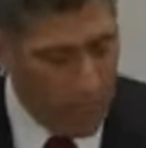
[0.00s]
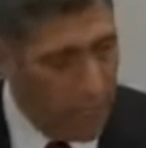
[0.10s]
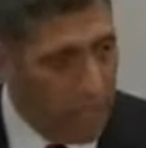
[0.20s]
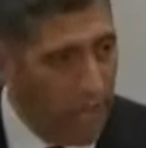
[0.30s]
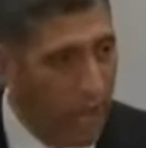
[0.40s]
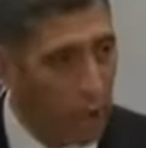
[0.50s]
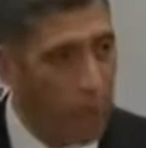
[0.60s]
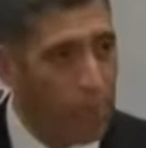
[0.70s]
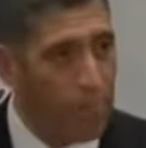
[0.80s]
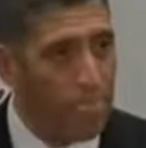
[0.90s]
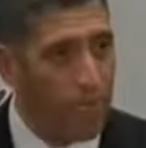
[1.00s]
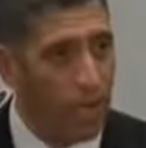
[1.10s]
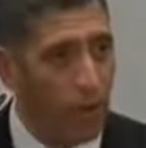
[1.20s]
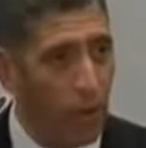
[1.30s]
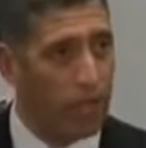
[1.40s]
Now,
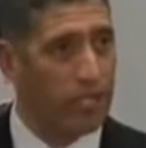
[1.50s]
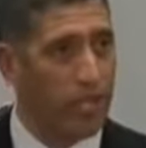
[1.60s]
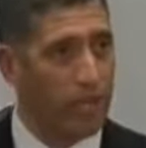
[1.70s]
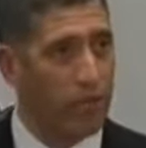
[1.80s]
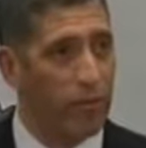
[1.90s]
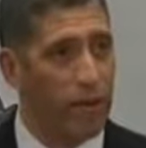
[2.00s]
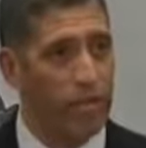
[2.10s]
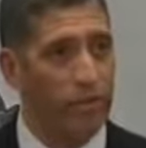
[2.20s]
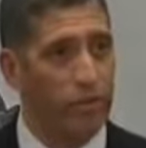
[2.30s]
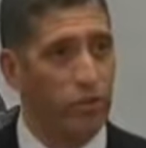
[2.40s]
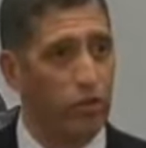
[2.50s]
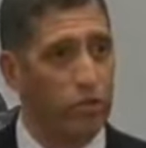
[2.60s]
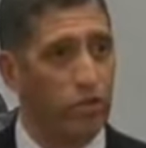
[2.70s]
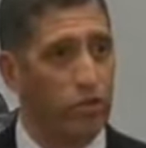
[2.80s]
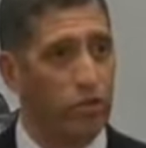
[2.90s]
I want to tell everybody in this room a
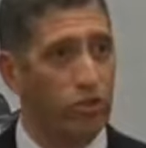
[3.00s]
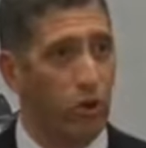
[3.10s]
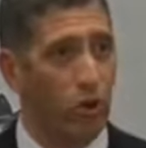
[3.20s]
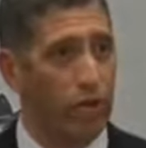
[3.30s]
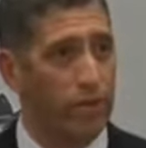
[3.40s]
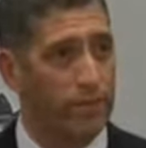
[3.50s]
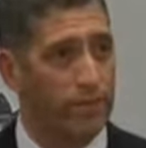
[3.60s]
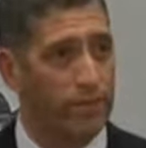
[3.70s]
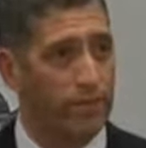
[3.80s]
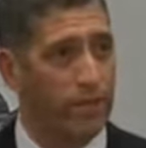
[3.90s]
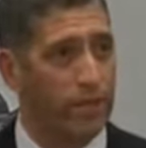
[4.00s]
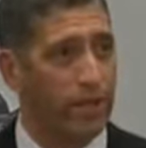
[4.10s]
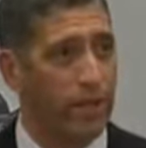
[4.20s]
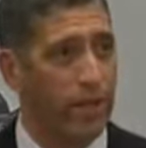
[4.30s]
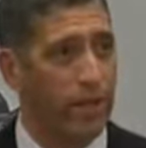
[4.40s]
true story,
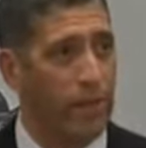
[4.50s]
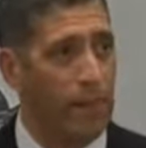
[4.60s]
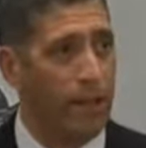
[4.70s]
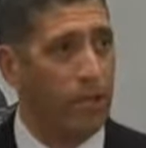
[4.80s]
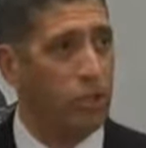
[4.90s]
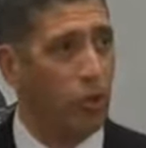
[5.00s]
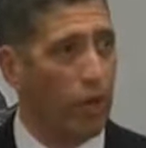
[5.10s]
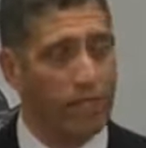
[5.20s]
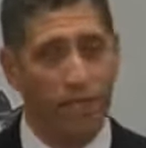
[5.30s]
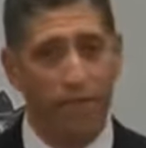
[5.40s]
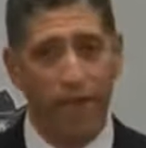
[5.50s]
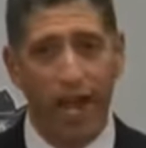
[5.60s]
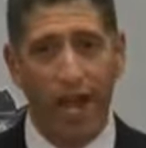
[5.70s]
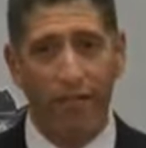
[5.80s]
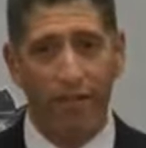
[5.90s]
okay?
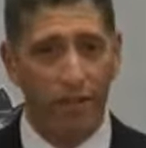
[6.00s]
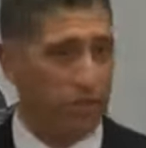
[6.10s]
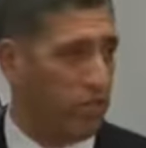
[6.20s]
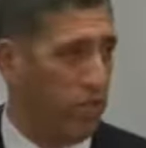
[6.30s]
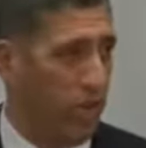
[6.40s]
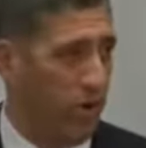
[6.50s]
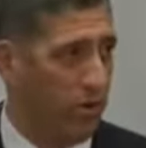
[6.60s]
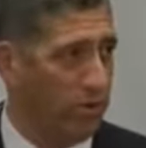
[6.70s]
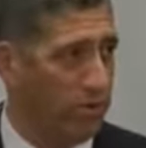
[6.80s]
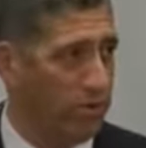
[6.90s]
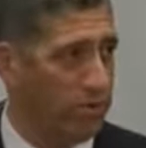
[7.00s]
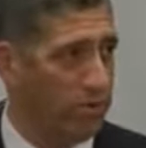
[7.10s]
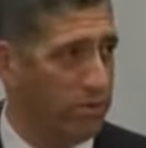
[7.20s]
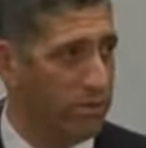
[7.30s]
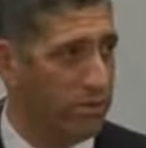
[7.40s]
25 years ago,
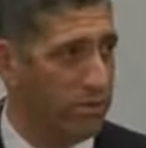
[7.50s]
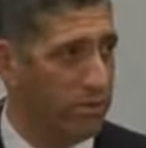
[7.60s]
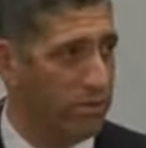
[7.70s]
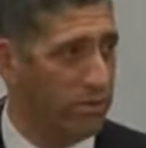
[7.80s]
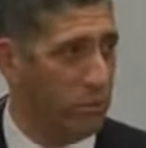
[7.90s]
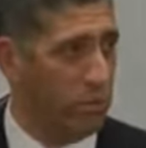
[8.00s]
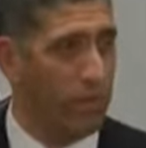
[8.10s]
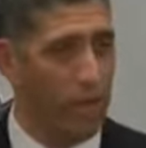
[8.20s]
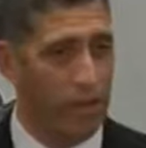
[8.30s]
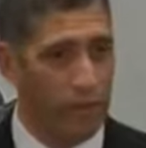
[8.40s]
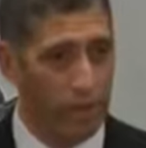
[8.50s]
to the month,